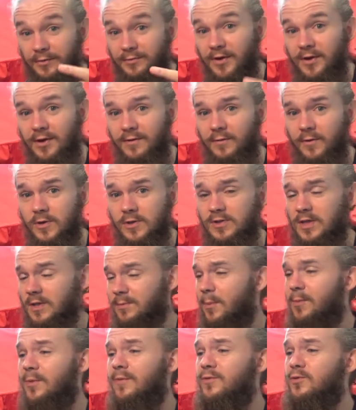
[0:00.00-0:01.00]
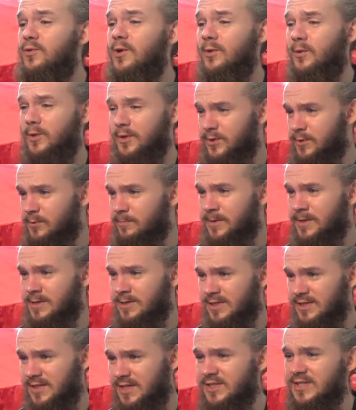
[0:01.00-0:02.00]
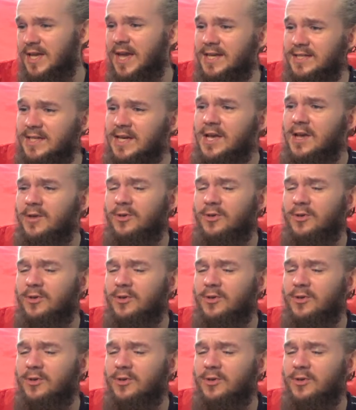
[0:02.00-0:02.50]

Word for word: Very first time I'm reviewing one of their beers, as I said.